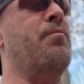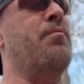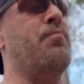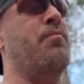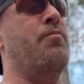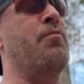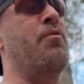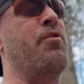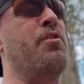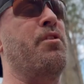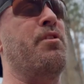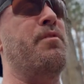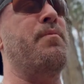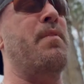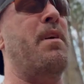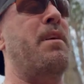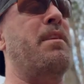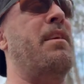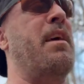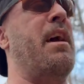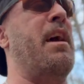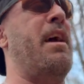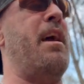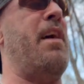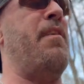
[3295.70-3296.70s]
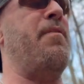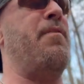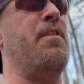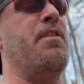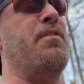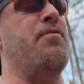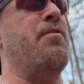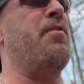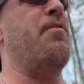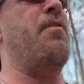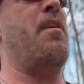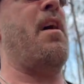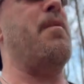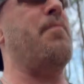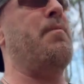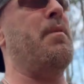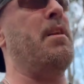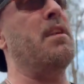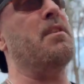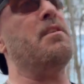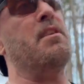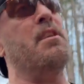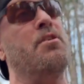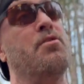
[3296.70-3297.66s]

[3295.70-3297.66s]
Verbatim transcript: Ruins my day. I fish for five minutes.